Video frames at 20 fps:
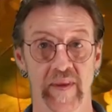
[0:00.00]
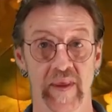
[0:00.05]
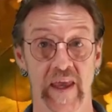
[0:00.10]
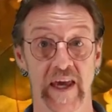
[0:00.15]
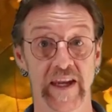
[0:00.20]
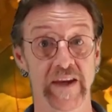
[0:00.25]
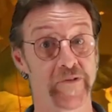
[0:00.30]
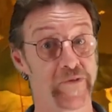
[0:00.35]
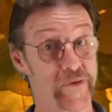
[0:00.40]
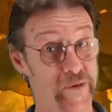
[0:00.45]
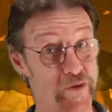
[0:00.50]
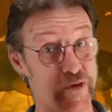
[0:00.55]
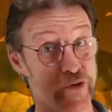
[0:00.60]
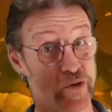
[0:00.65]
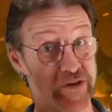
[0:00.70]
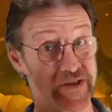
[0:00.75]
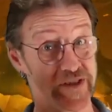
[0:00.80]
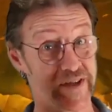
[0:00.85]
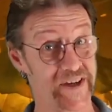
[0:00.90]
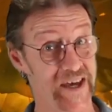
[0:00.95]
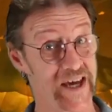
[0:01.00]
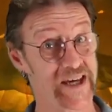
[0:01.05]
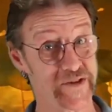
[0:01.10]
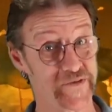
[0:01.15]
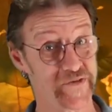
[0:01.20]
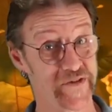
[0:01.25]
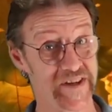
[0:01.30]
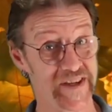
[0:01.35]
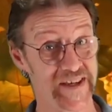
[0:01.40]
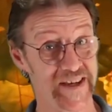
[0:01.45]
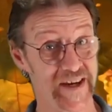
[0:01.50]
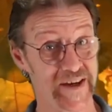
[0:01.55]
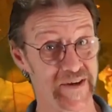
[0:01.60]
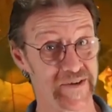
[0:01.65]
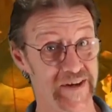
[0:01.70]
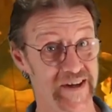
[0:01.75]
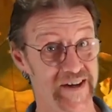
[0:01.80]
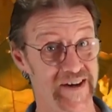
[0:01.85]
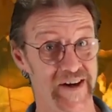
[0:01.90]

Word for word: And if you enjoyed today's video,